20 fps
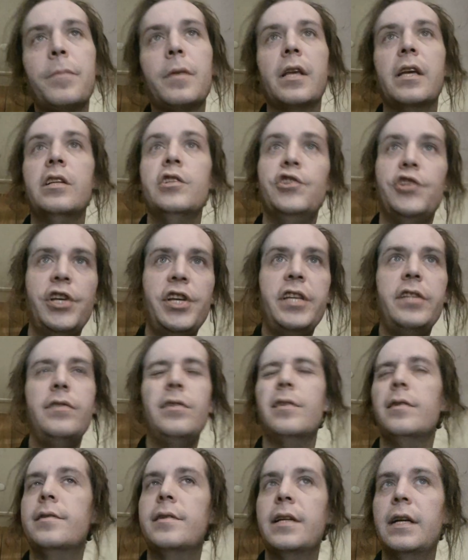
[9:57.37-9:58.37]
and genes
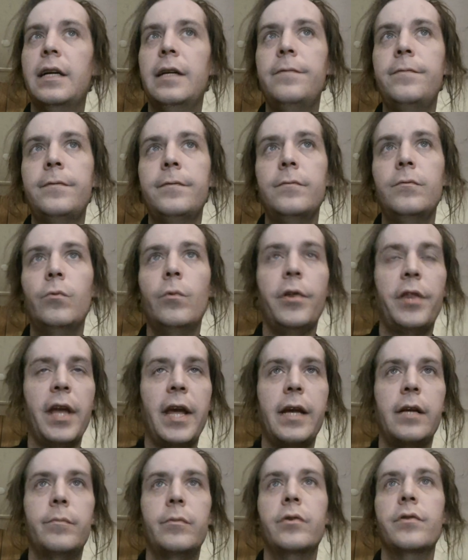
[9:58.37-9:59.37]
and stuff with
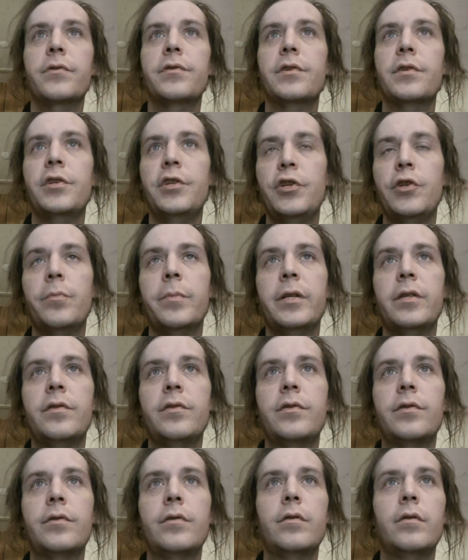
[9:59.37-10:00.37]
animals and
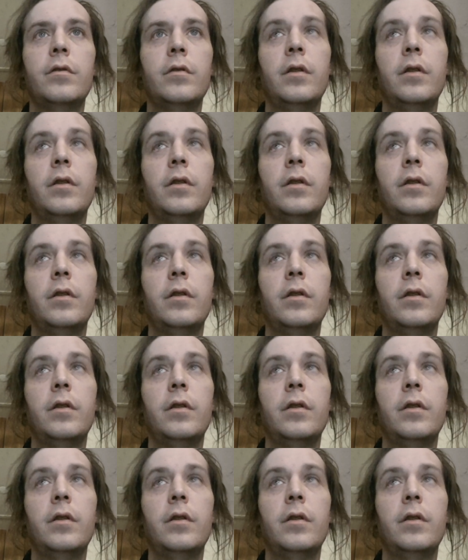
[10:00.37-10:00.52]
humans,